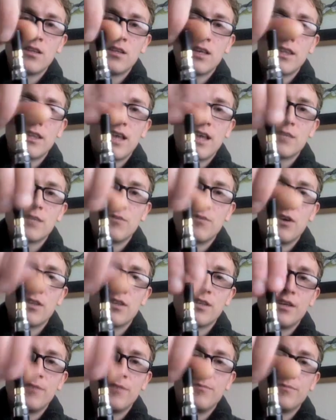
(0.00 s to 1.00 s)
take the
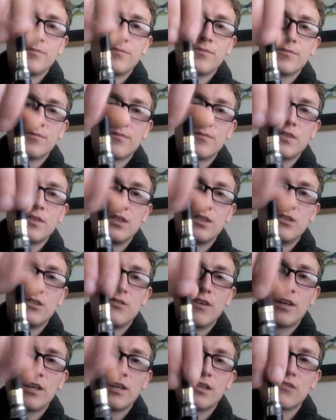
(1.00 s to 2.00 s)
atomizer,
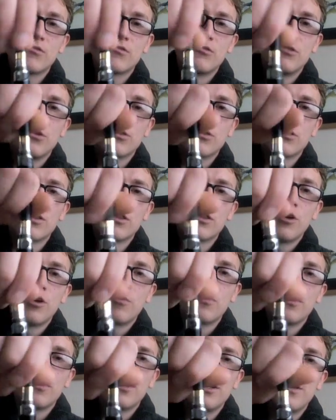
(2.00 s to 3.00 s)
directly screw onto the
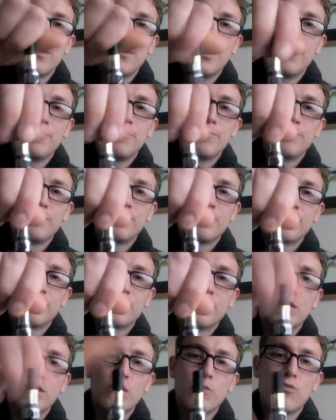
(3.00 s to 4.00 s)
top of the unit,
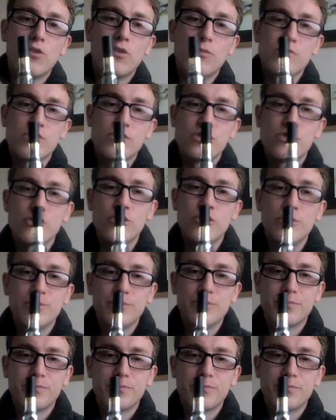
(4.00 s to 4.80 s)
no problems at all.